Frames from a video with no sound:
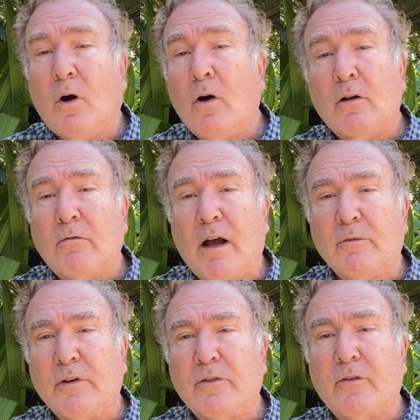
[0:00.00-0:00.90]
all
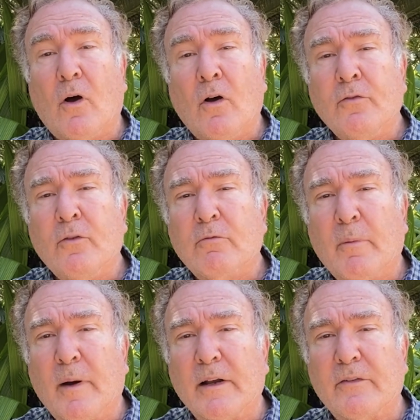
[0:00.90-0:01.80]
around us also
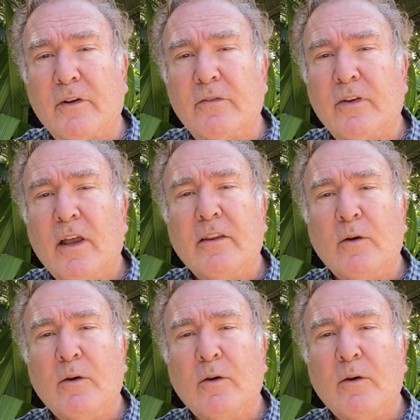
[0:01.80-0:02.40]
reminds us